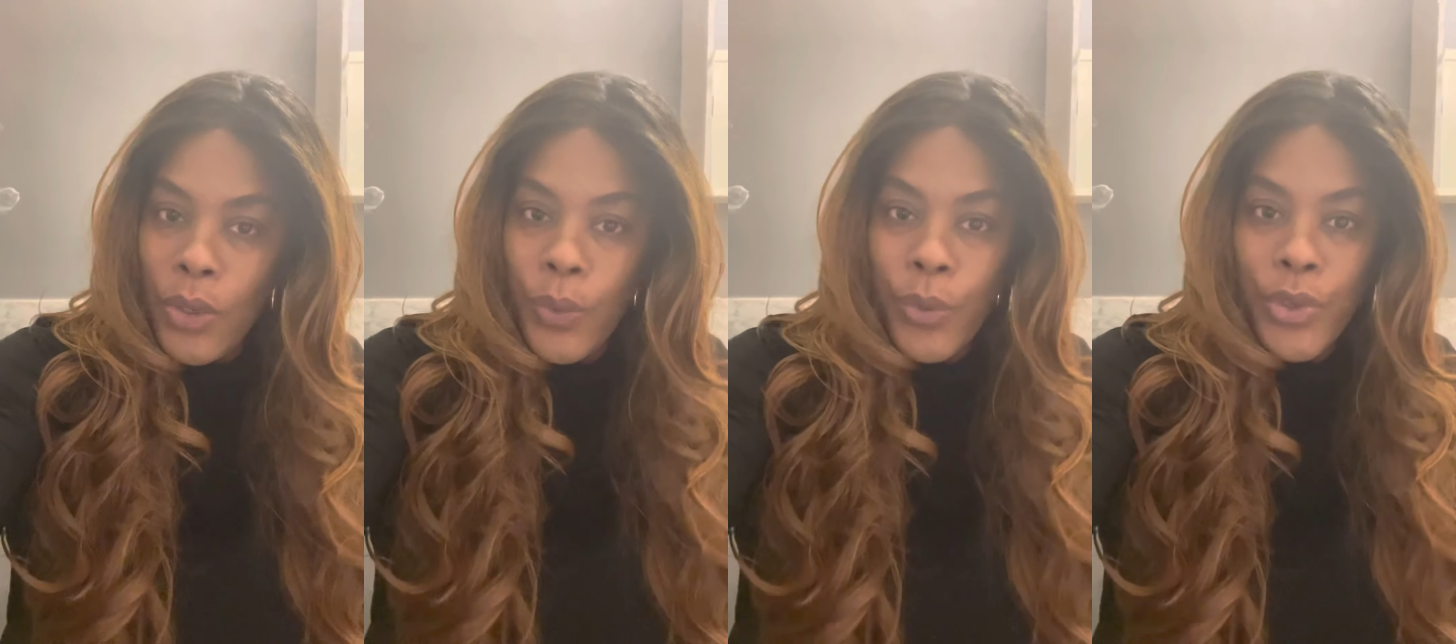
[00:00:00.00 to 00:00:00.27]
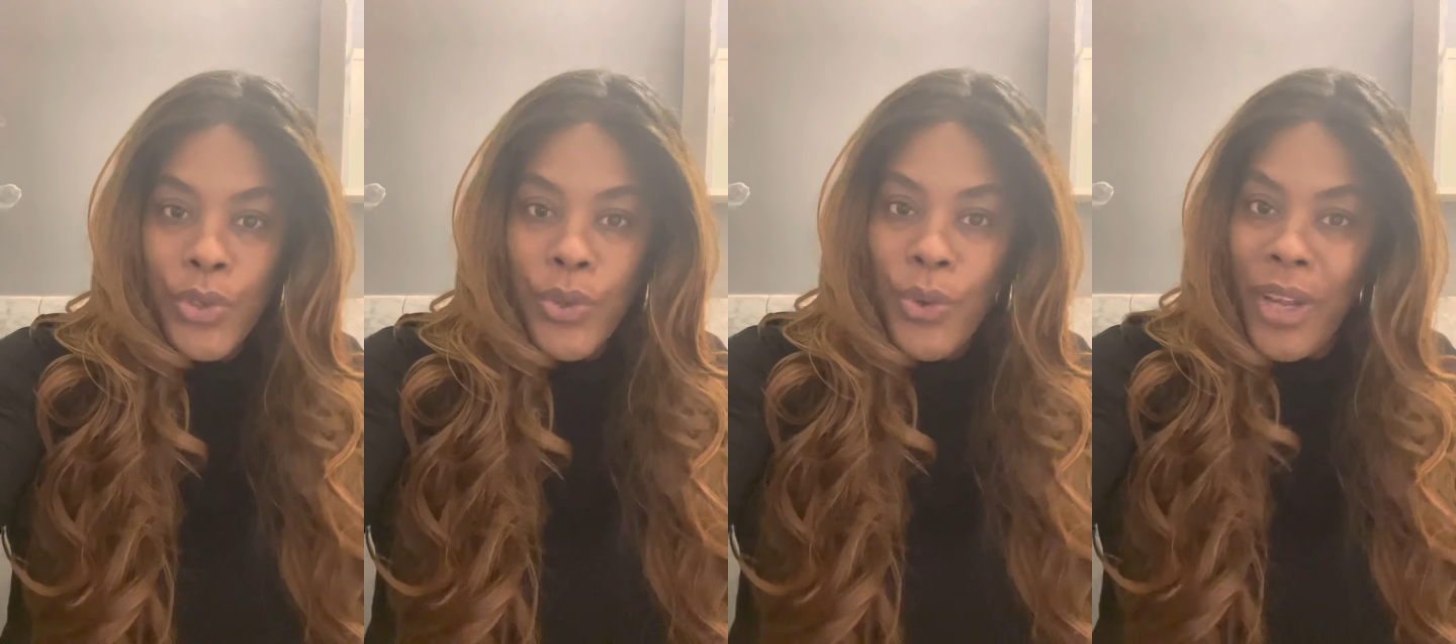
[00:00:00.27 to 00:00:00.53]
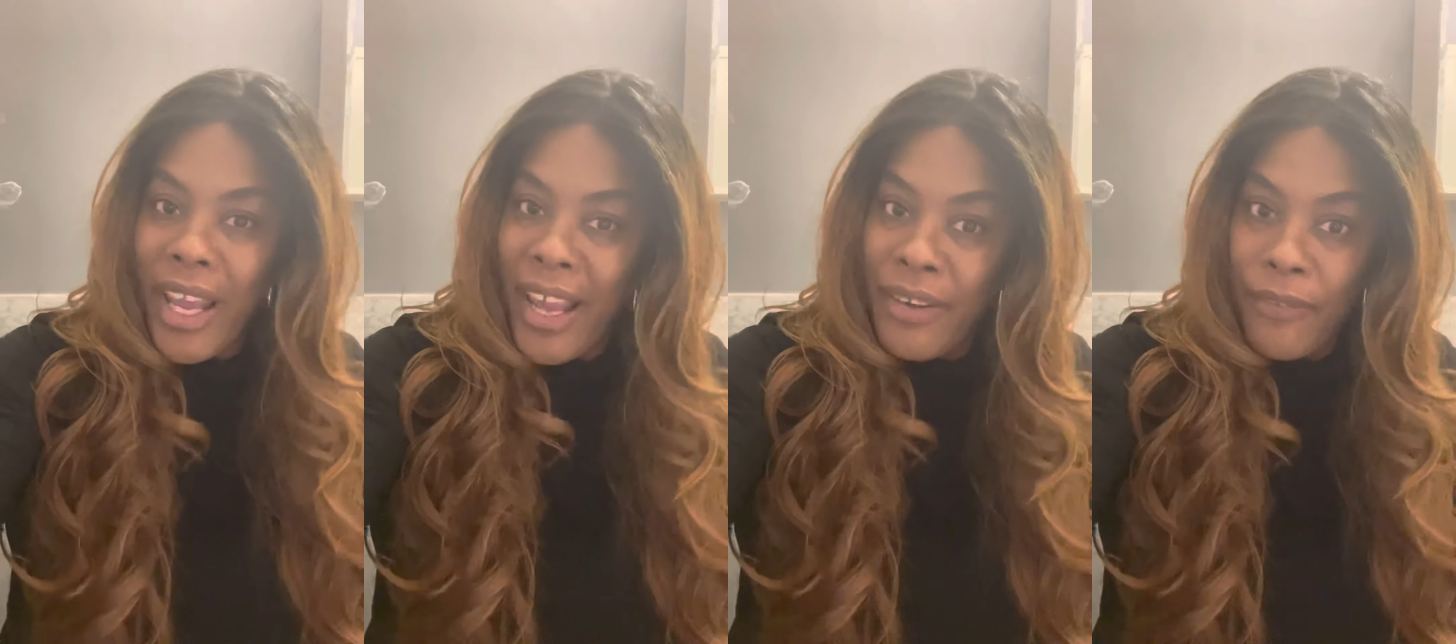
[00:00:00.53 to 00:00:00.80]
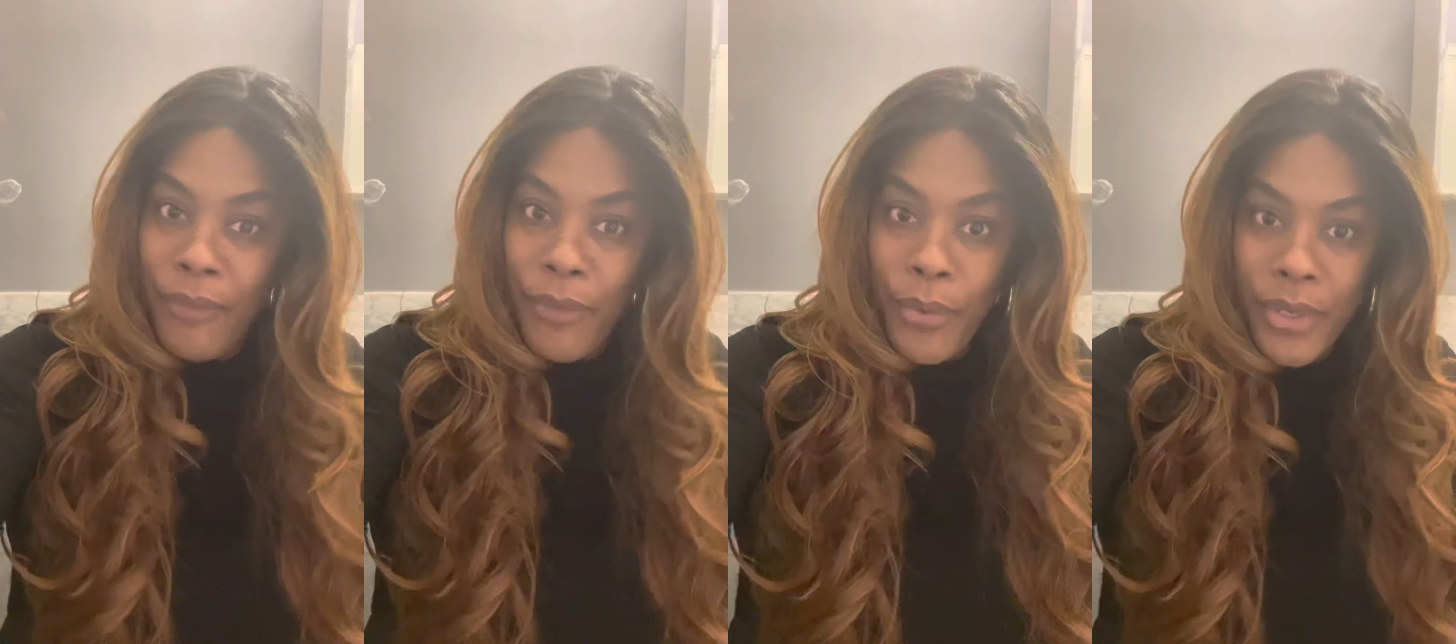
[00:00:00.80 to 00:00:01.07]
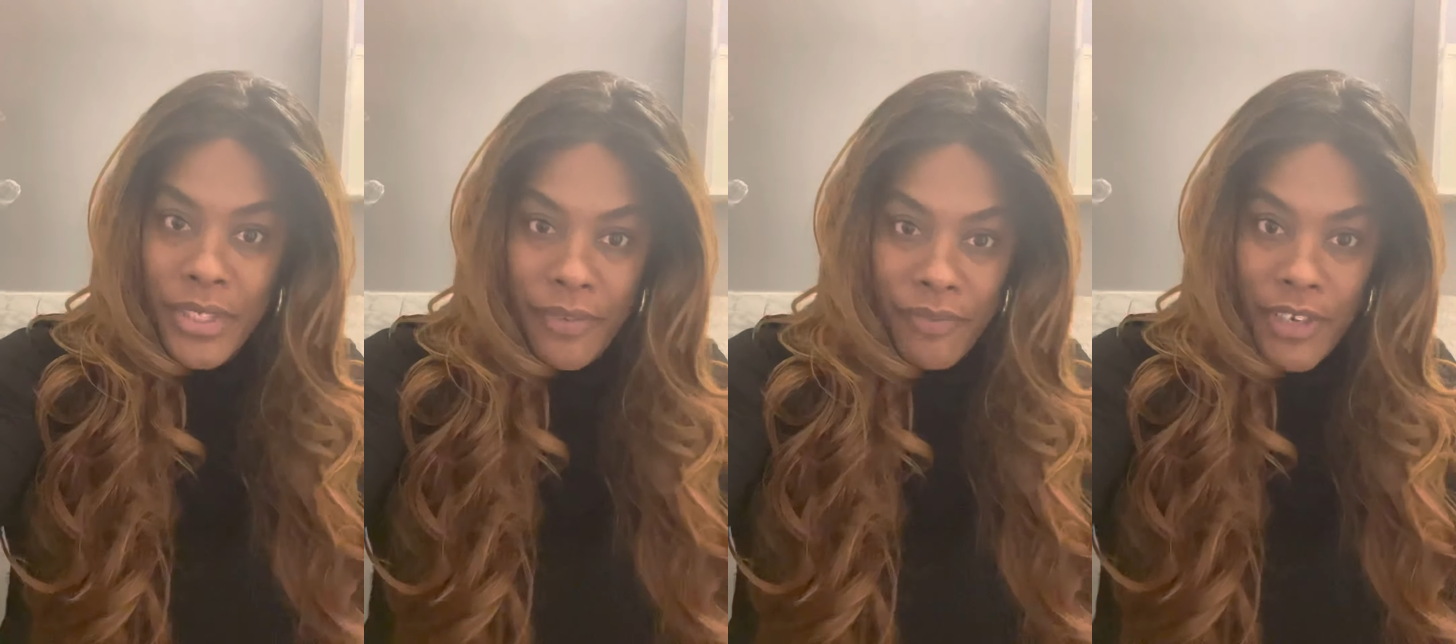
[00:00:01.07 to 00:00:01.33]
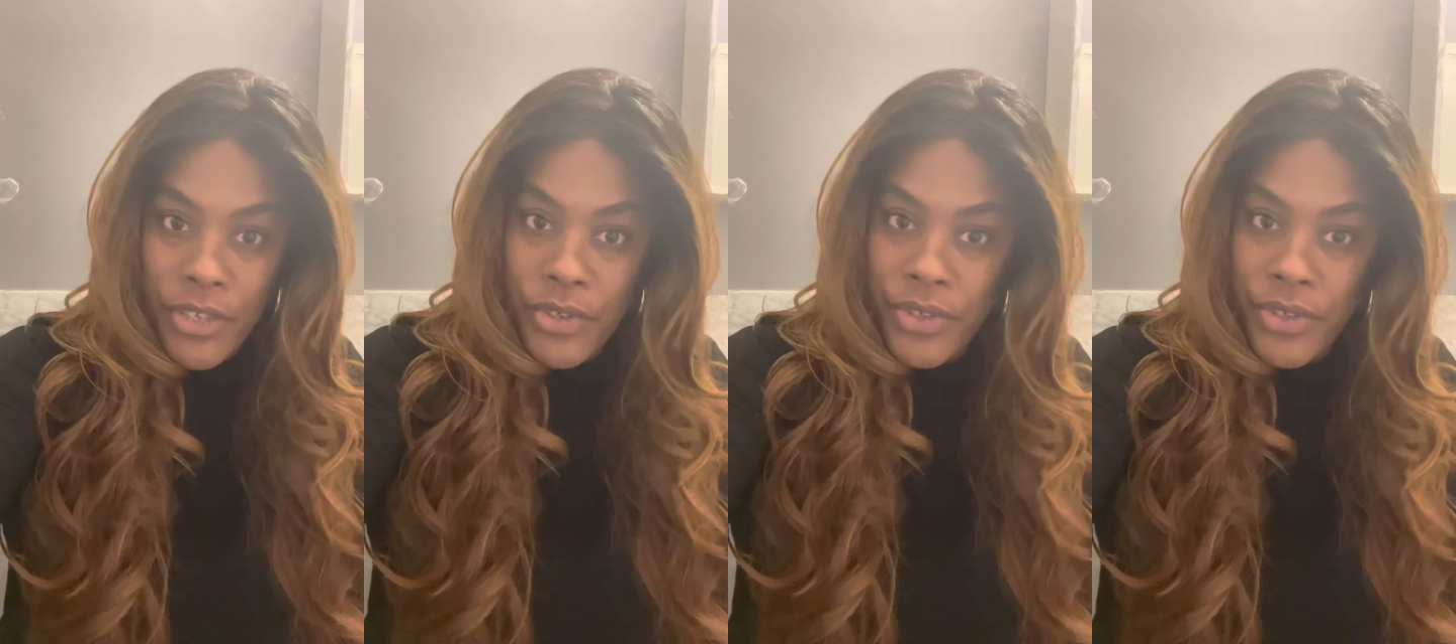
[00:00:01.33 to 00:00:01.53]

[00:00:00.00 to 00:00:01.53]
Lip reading: where you can't afford to feed